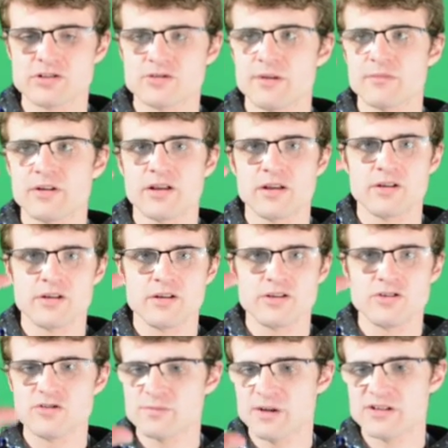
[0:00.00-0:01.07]
So I'm going to
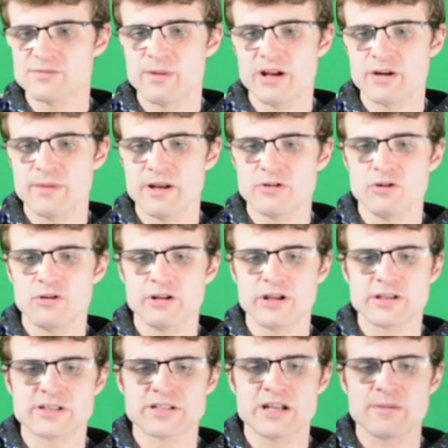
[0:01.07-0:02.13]
use my Spider-Man rule,
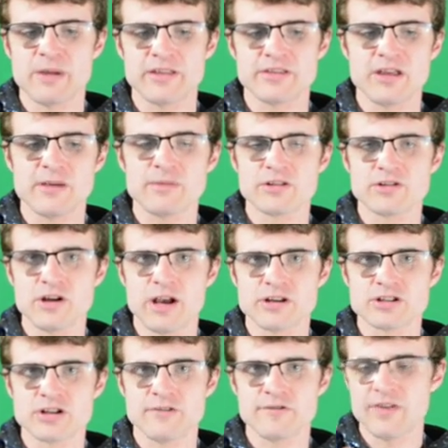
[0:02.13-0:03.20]
extend my thumb in the
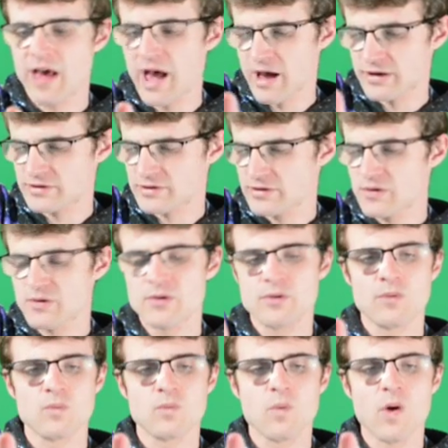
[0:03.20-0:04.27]
direction of that
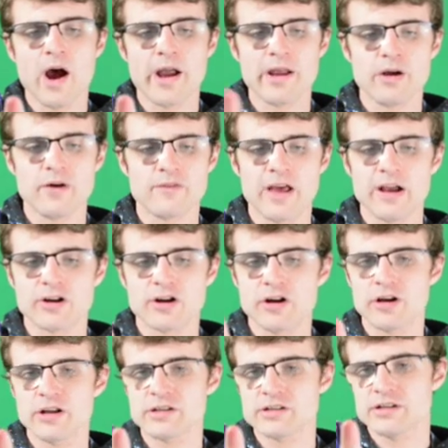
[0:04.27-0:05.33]

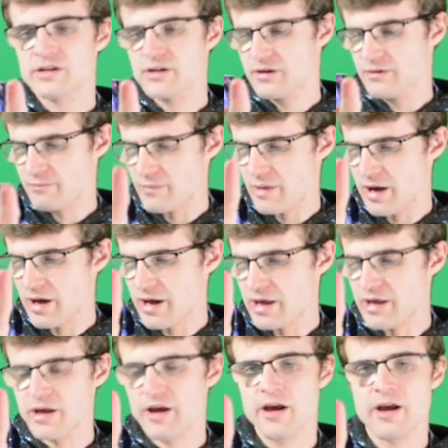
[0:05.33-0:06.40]
current.
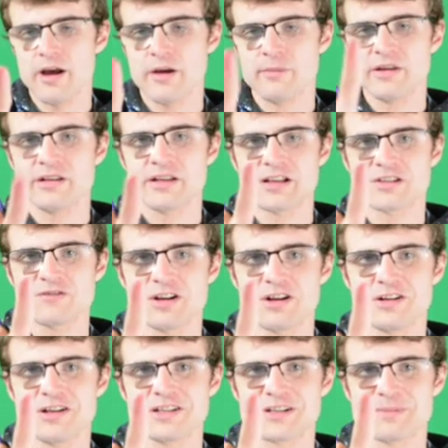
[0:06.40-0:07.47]
My index
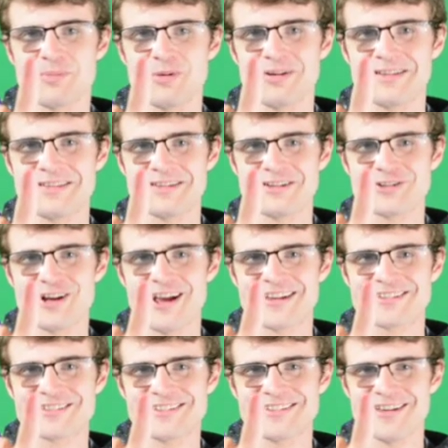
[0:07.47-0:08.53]
finger needs to point in the
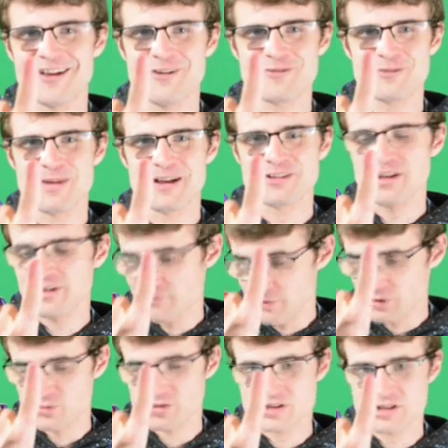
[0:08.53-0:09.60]
direction of the magnetic
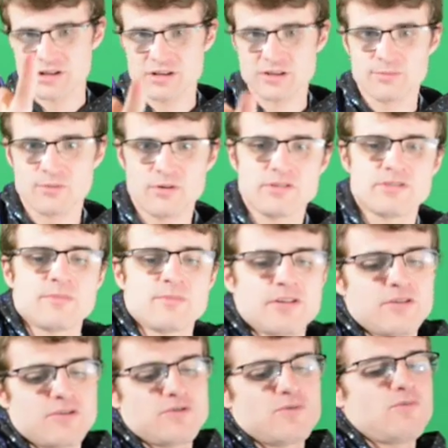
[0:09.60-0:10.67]
field, which is into the board. So I'm going
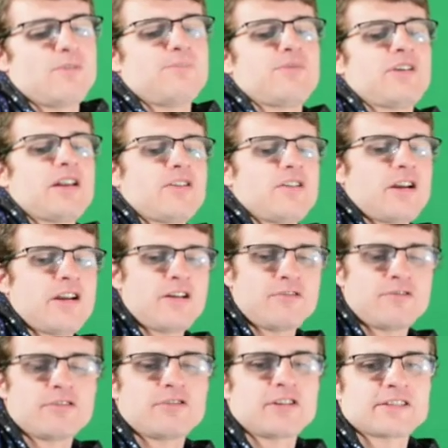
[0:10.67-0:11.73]
to whip that
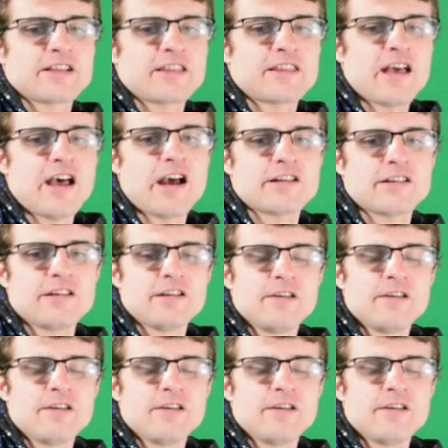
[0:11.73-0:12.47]
around. It looks like that.